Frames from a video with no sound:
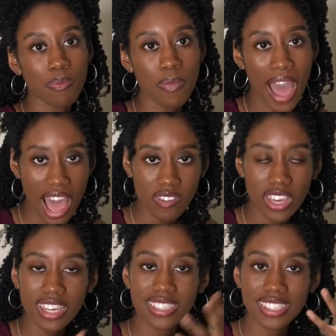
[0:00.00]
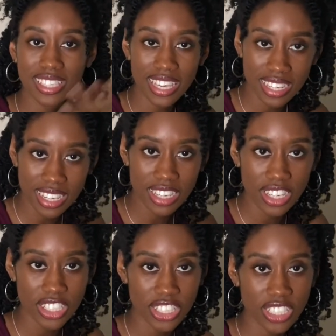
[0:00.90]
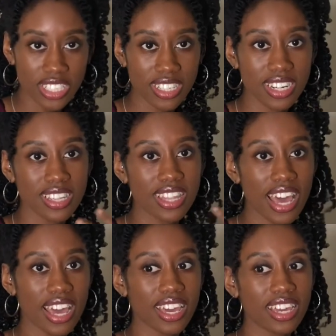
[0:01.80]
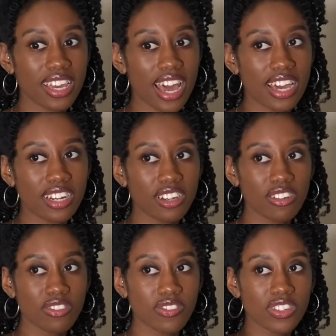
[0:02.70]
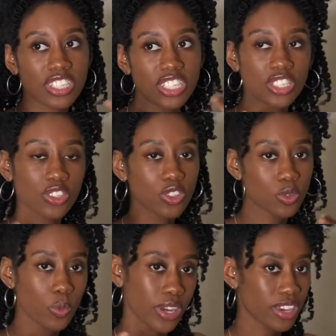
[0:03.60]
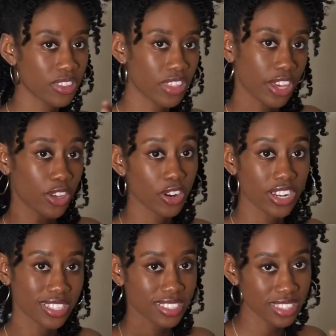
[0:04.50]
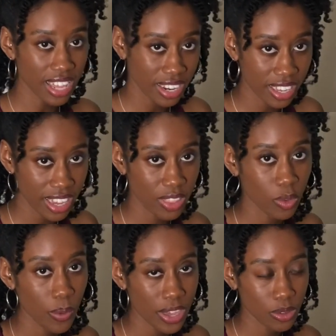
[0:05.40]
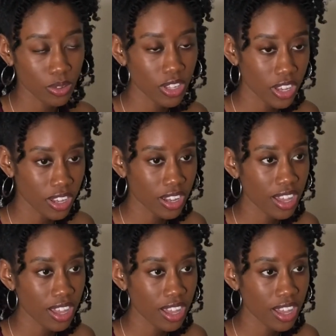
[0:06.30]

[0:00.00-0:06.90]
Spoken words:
having a skin condition that kind of deals with like your aesthetic and the way you look.